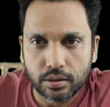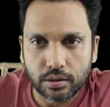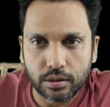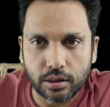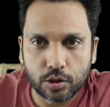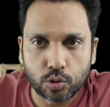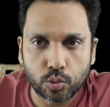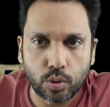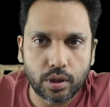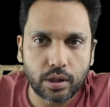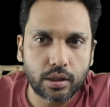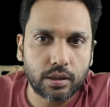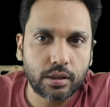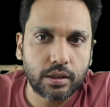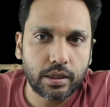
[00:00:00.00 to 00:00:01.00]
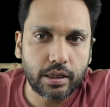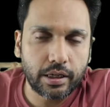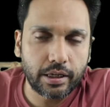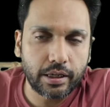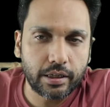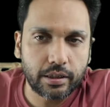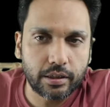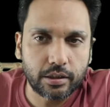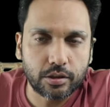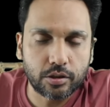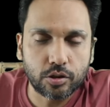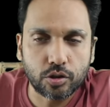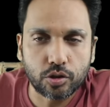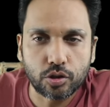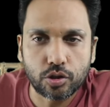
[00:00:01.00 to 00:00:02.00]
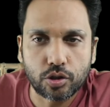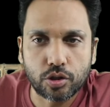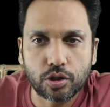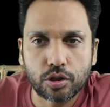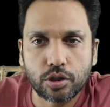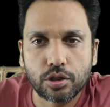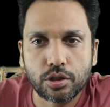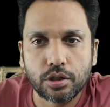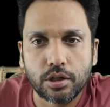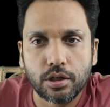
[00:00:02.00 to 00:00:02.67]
This one is